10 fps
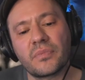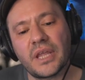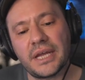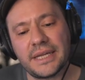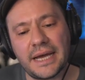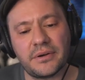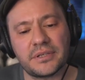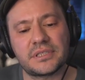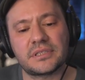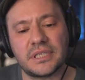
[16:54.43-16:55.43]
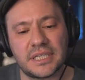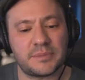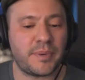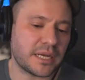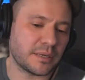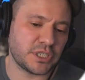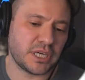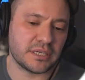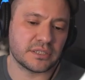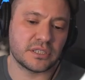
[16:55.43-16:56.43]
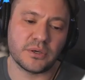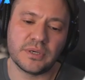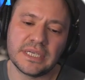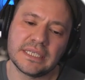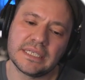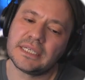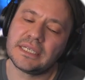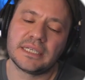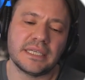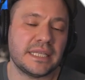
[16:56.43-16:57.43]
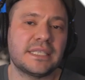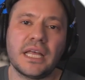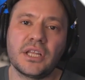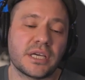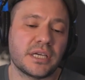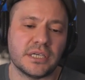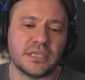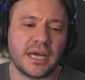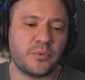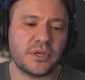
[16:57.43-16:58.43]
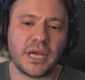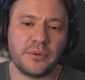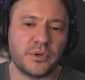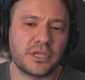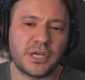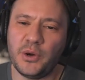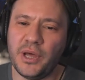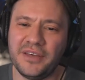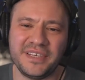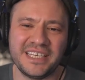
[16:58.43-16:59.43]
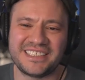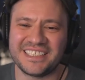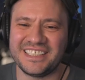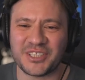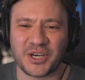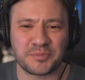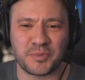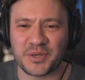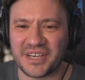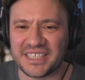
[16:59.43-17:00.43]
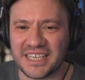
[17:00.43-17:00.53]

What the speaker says: and now it's in this bottom channel. So it's not looking good. I wouldn't go heavy into the Chargepoint right